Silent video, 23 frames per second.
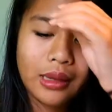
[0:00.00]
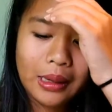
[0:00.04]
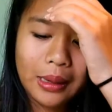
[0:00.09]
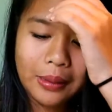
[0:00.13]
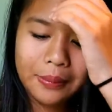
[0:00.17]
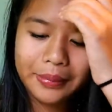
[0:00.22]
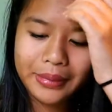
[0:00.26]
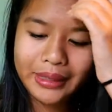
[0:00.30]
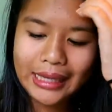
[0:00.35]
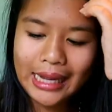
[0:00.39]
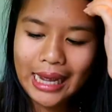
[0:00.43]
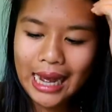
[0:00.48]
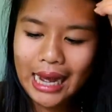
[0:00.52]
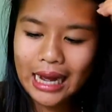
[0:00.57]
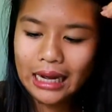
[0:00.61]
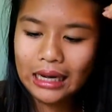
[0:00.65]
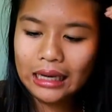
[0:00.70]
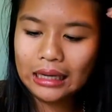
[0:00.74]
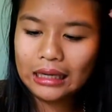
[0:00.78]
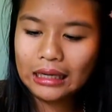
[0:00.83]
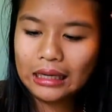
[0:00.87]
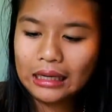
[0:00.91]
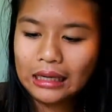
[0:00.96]
but yeah,
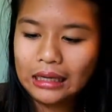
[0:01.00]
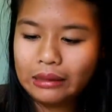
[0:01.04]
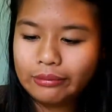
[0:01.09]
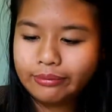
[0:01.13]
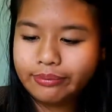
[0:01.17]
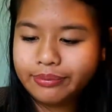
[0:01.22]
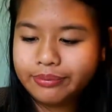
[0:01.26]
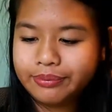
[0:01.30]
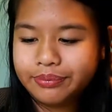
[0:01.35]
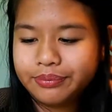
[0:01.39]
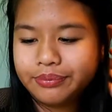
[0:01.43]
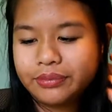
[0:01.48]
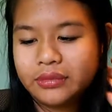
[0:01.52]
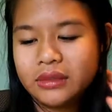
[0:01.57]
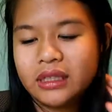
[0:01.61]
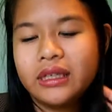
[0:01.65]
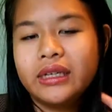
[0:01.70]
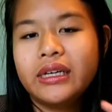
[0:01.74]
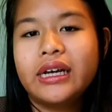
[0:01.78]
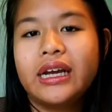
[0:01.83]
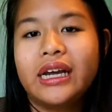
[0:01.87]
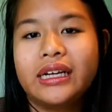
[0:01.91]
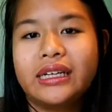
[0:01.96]
um,
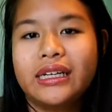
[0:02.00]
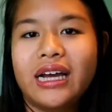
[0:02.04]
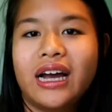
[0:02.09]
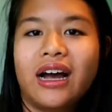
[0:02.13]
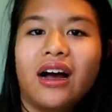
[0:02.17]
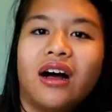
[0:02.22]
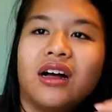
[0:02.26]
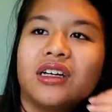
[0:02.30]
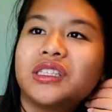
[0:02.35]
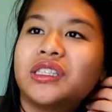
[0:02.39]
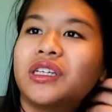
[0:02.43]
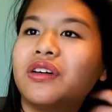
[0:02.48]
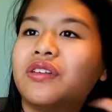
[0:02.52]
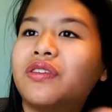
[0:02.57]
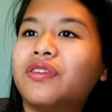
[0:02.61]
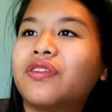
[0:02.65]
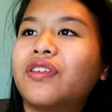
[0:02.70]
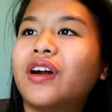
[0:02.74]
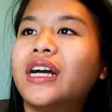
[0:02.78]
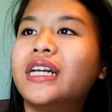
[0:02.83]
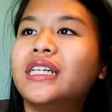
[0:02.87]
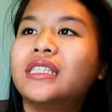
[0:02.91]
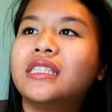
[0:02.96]
and yeah, also
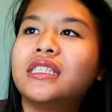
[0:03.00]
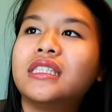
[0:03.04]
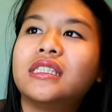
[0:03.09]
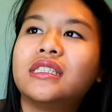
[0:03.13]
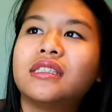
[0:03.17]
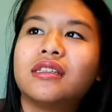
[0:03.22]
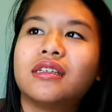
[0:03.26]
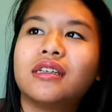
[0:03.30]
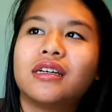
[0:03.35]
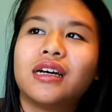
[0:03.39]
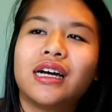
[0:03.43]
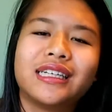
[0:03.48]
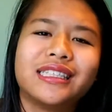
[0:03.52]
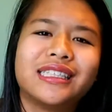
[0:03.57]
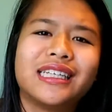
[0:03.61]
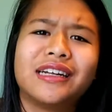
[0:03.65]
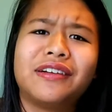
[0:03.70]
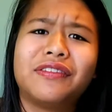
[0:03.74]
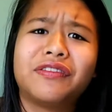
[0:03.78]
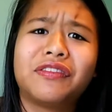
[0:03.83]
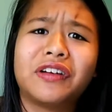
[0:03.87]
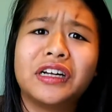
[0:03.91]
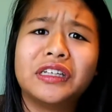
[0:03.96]
friends, I
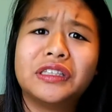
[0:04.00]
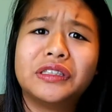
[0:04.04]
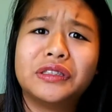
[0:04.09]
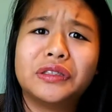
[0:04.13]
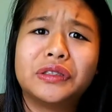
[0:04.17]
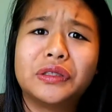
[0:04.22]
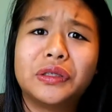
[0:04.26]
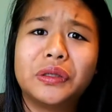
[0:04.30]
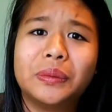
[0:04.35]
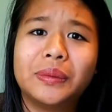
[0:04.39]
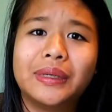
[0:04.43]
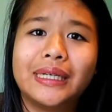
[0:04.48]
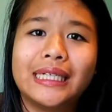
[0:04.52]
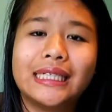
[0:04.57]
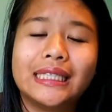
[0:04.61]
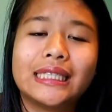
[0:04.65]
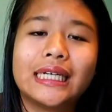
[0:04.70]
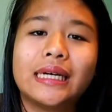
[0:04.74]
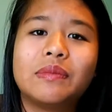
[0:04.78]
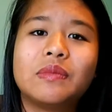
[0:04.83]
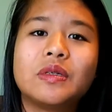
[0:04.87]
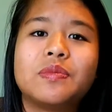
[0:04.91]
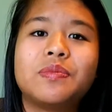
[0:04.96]
said friends too many
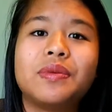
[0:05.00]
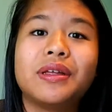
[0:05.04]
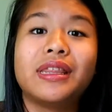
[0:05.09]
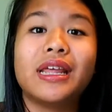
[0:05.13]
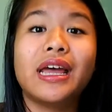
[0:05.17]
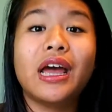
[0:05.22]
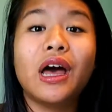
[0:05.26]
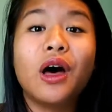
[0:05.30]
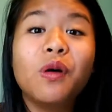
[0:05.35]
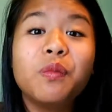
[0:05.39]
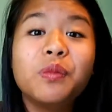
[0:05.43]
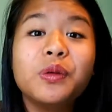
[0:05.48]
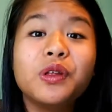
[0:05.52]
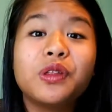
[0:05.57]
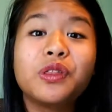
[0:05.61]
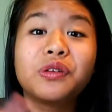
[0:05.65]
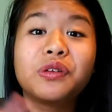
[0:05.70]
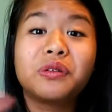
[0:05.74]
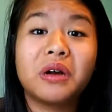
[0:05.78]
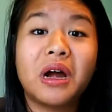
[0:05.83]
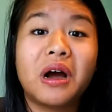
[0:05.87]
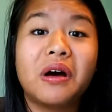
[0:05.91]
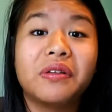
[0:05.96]
times, but they help you
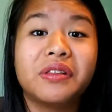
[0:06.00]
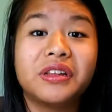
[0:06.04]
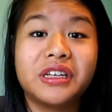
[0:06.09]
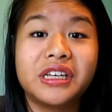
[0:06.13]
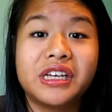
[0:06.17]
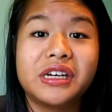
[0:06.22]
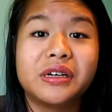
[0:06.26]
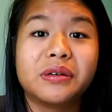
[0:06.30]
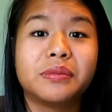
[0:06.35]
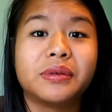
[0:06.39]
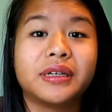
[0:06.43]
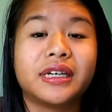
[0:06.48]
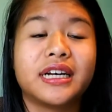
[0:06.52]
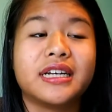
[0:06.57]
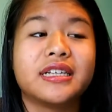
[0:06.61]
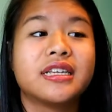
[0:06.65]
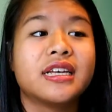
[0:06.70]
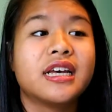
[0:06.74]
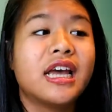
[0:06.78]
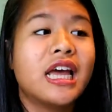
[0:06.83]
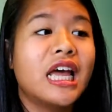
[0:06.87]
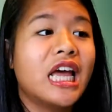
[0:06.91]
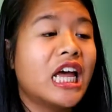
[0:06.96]
throughout the year, because
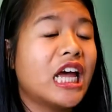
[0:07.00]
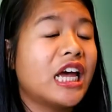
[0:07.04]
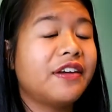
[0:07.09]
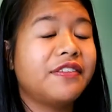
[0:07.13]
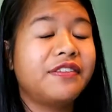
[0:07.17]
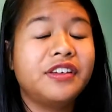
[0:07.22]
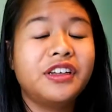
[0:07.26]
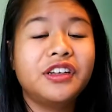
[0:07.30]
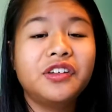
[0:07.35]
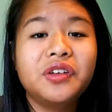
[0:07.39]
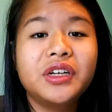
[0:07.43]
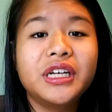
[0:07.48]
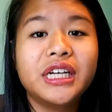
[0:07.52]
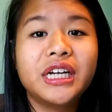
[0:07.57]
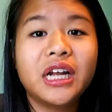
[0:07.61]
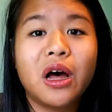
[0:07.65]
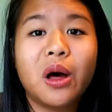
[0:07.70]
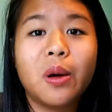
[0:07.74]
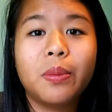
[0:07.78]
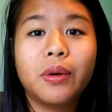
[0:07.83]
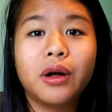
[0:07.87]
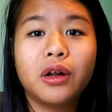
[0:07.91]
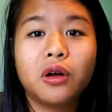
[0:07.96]
if you need help on